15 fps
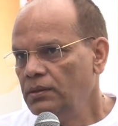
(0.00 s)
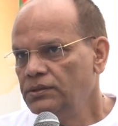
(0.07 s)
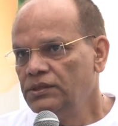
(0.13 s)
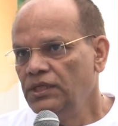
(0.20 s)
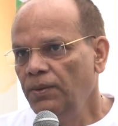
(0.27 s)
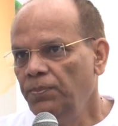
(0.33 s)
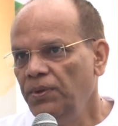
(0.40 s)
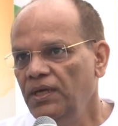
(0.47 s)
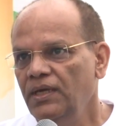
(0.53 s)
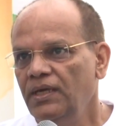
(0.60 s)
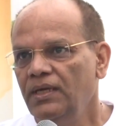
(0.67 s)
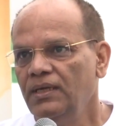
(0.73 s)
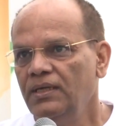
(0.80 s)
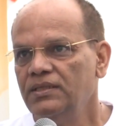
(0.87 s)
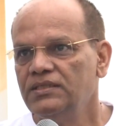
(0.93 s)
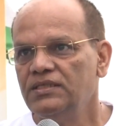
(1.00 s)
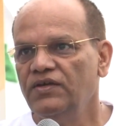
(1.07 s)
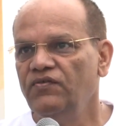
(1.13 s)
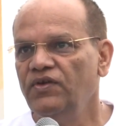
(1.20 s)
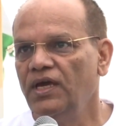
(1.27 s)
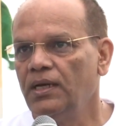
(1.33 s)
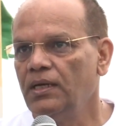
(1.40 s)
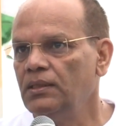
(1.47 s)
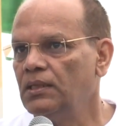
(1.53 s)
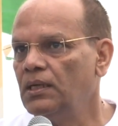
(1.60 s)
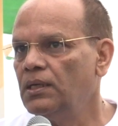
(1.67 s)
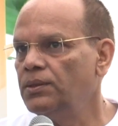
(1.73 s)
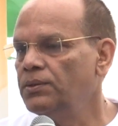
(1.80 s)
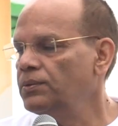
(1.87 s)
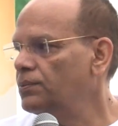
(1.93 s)
C P C V
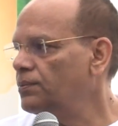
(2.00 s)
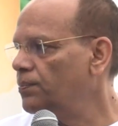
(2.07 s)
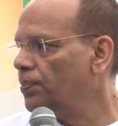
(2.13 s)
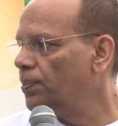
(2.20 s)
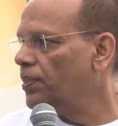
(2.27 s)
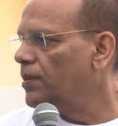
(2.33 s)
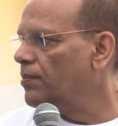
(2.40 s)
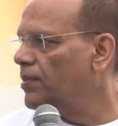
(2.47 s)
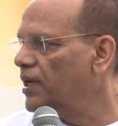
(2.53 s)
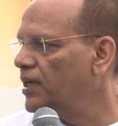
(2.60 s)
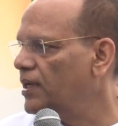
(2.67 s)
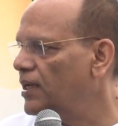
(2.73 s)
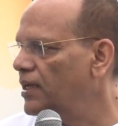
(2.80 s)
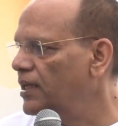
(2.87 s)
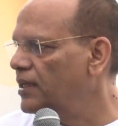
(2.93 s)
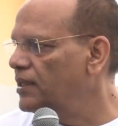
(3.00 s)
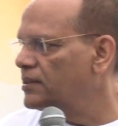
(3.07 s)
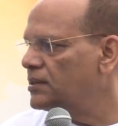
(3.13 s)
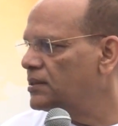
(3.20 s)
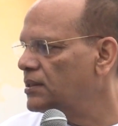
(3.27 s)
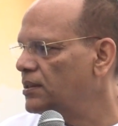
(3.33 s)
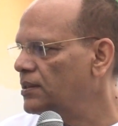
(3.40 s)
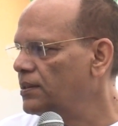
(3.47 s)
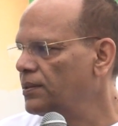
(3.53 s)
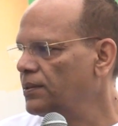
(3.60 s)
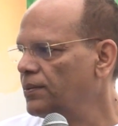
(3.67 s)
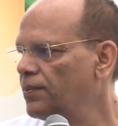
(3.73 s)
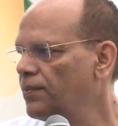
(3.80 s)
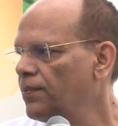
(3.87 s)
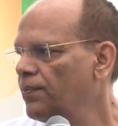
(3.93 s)
Anandgaru, my colleague
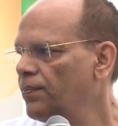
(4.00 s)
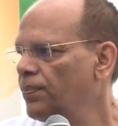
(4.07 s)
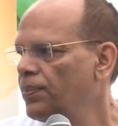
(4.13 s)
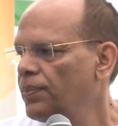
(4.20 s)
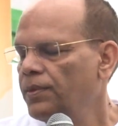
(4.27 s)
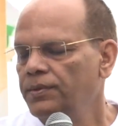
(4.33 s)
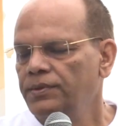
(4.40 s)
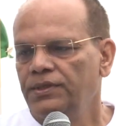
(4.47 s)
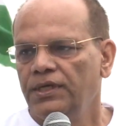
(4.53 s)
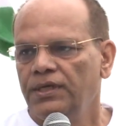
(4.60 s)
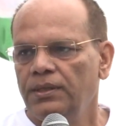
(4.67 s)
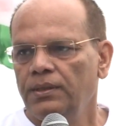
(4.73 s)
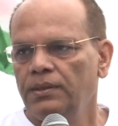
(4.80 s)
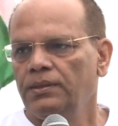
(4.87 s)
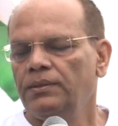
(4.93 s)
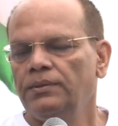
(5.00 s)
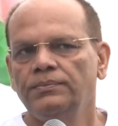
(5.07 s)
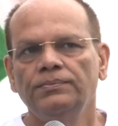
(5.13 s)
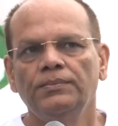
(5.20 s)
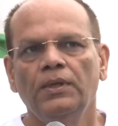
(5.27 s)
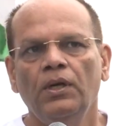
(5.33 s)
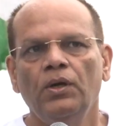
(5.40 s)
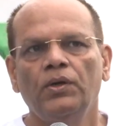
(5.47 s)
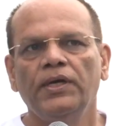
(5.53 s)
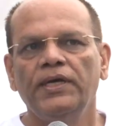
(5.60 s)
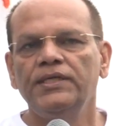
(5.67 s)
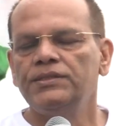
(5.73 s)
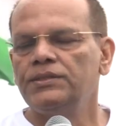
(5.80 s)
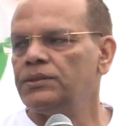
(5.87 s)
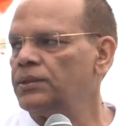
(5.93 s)
Je uh,
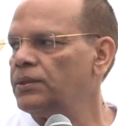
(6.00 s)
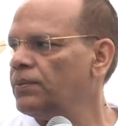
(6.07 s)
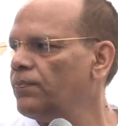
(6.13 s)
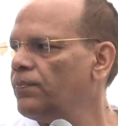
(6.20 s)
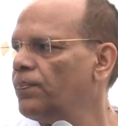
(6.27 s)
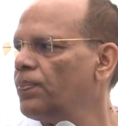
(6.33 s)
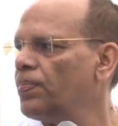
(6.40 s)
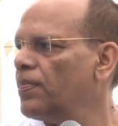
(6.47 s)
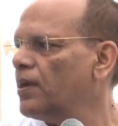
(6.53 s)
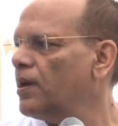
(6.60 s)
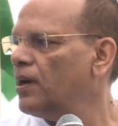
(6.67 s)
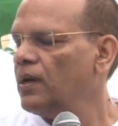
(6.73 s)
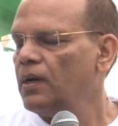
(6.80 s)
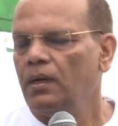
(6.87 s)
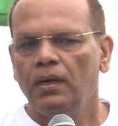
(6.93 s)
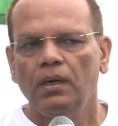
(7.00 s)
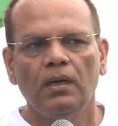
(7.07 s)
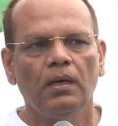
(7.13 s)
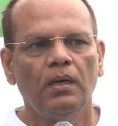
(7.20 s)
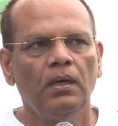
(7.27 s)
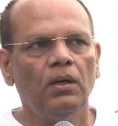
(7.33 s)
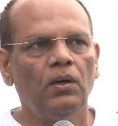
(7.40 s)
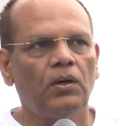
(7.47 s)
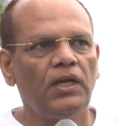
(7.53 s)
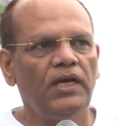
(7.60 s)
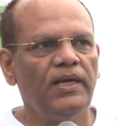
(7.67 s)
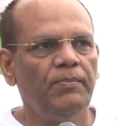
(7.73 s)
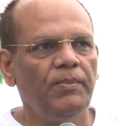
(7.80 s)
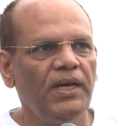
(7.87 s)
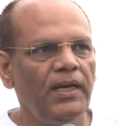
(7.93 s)
Lokesh,
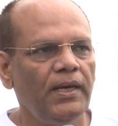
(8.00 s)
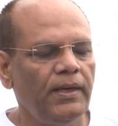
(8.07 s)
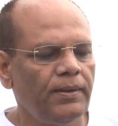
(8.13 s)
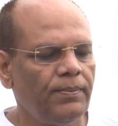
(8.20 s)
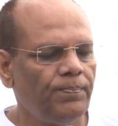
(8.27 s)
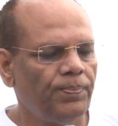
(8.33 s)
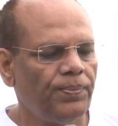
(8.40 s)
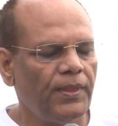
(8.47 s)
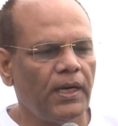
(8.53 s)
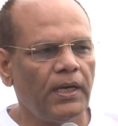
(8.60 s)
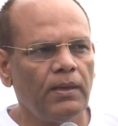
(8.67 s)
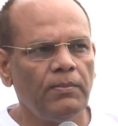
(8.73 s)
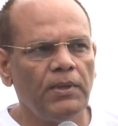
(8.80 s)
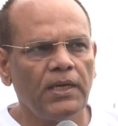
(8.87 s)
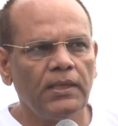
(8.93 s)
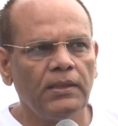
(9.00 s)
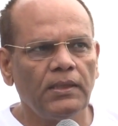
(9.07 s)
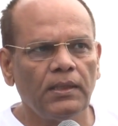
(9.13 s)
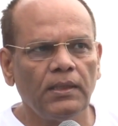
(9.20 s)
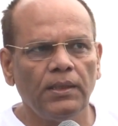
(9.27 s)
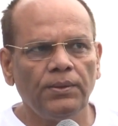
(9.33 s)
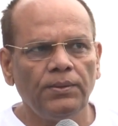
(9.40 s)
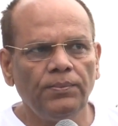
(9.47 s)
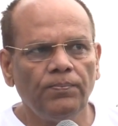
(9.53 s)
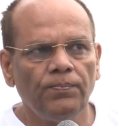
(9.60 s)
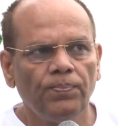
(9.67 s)
local M L A Danam Nagendar garu,